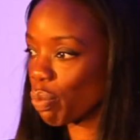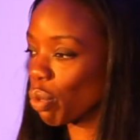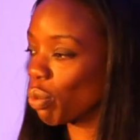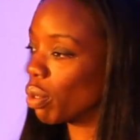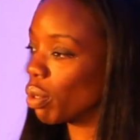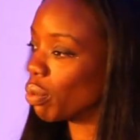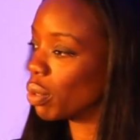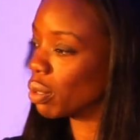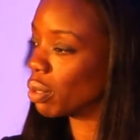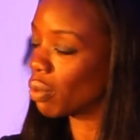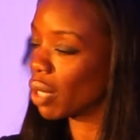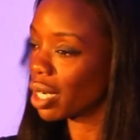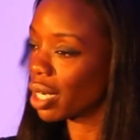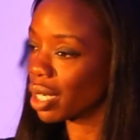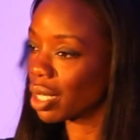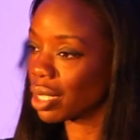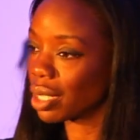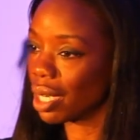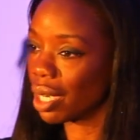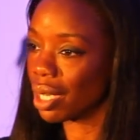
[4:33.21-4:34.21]
but what we
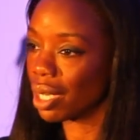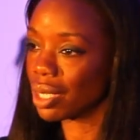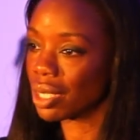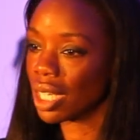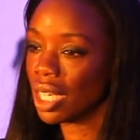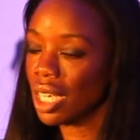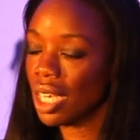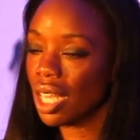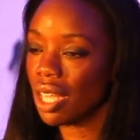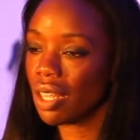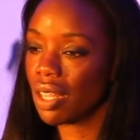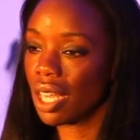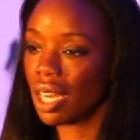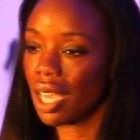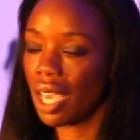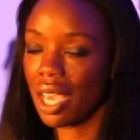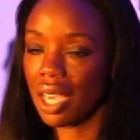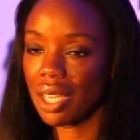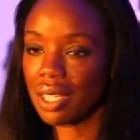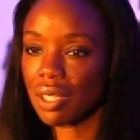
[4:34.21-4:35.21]
recognize is
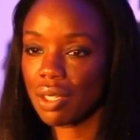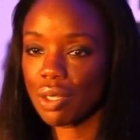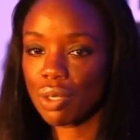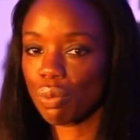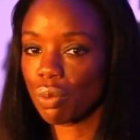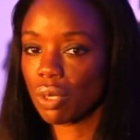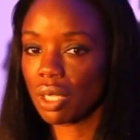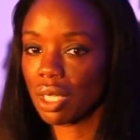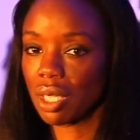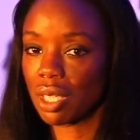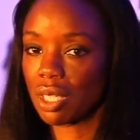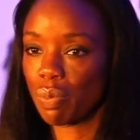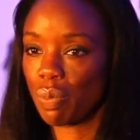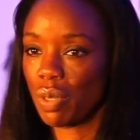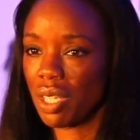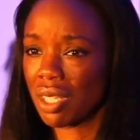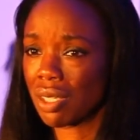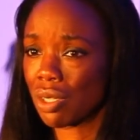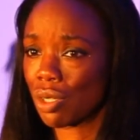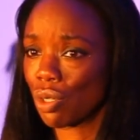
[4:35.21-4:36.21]
that ACEs really
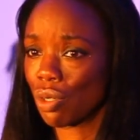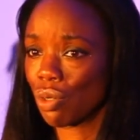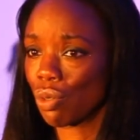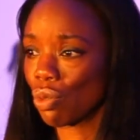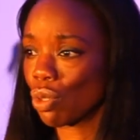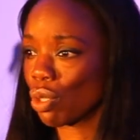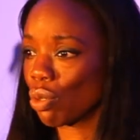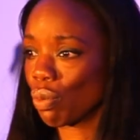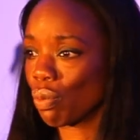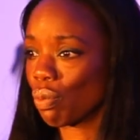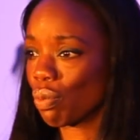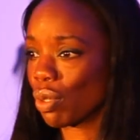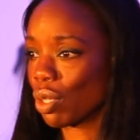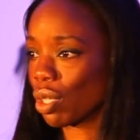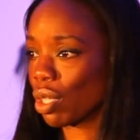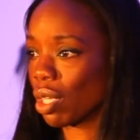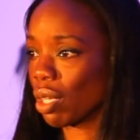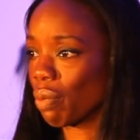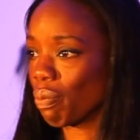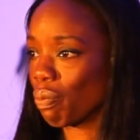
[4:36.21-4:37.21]
speak to
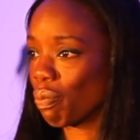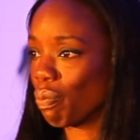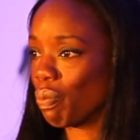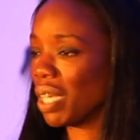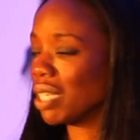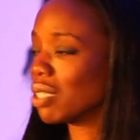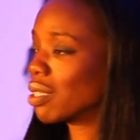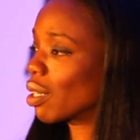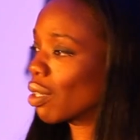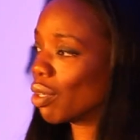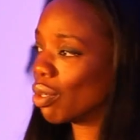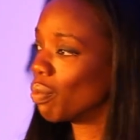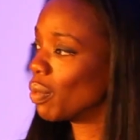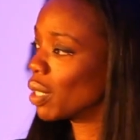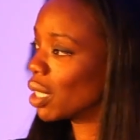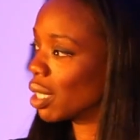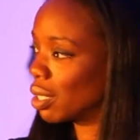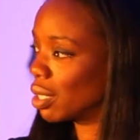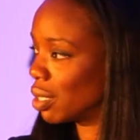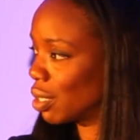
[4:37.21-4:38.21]
the basic
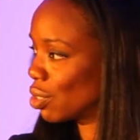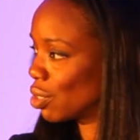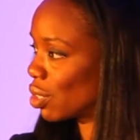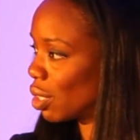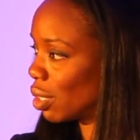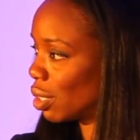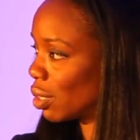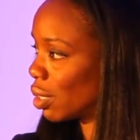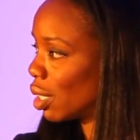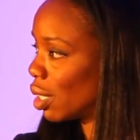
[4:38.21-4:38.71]
human condition.